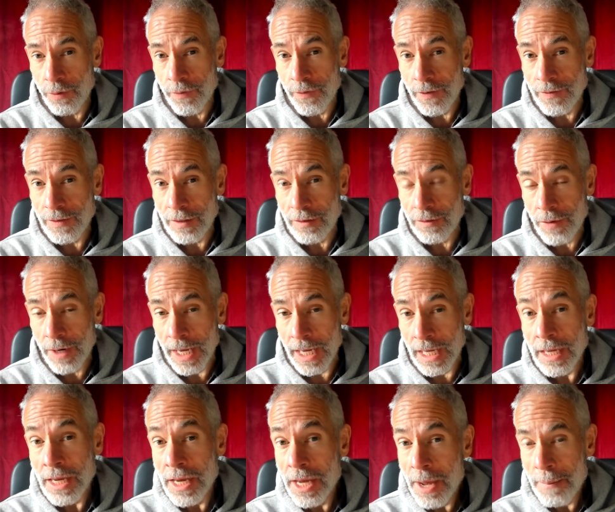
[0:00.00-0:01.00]
or
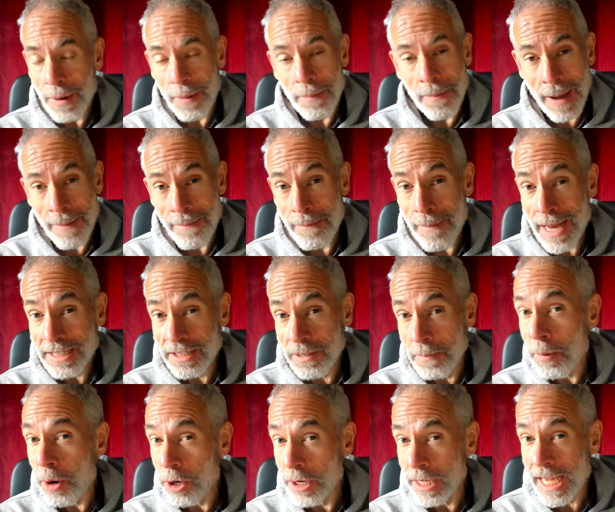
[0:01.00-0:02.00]
53, but my
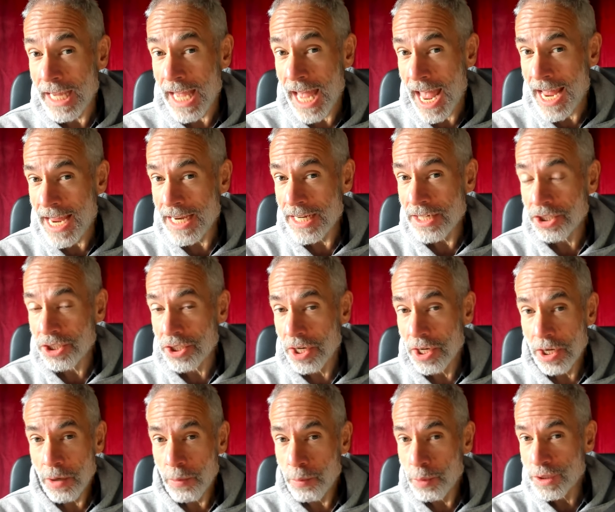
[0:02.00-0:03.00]
metabolic age
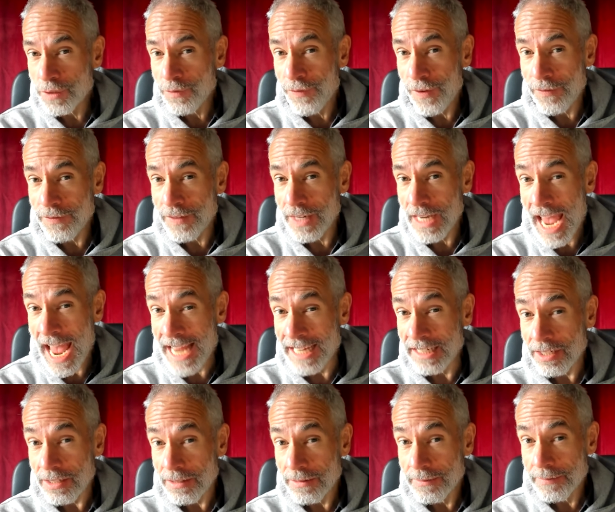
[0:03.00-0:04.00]
was
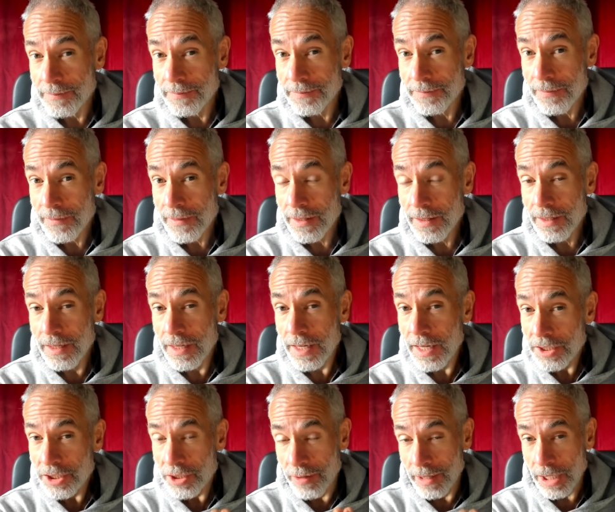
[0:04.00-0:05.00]
58.
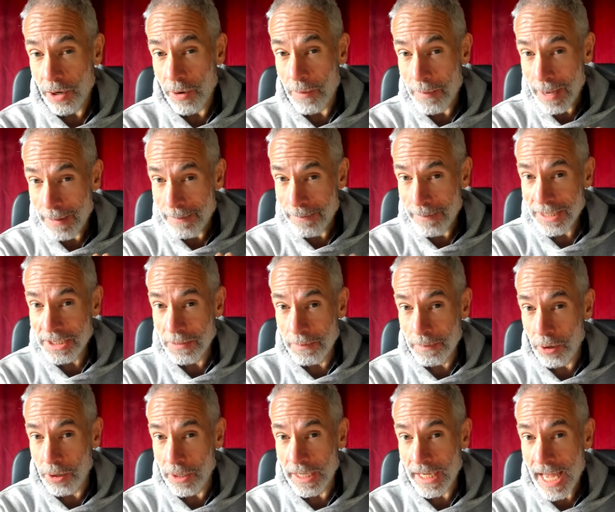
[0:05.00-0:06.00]
So I got my
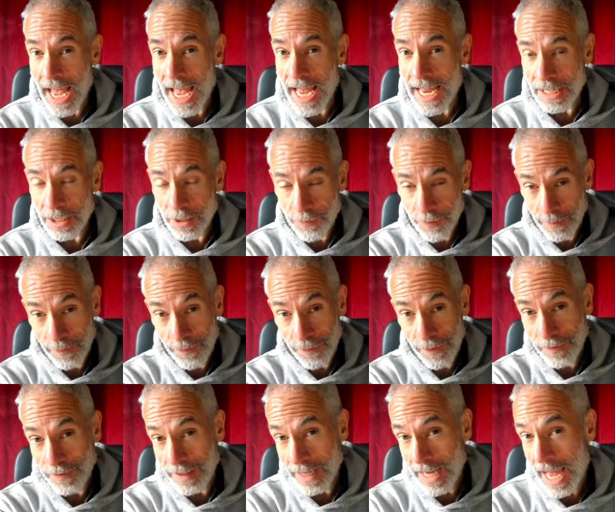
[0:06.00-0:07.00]
metabolic age from
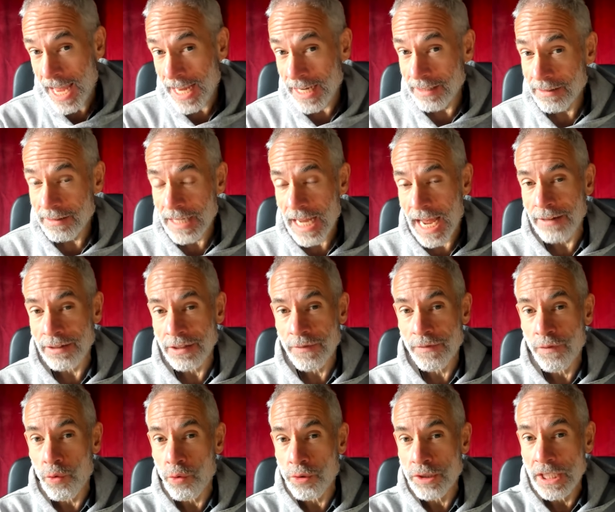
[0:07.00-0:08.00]
58 down to
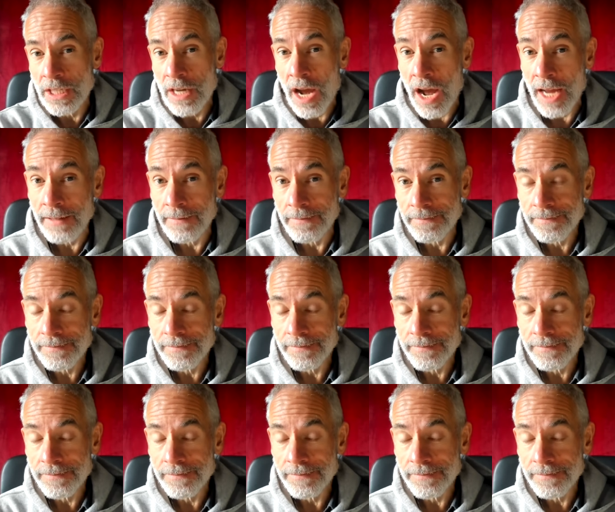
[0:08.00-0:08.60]
49.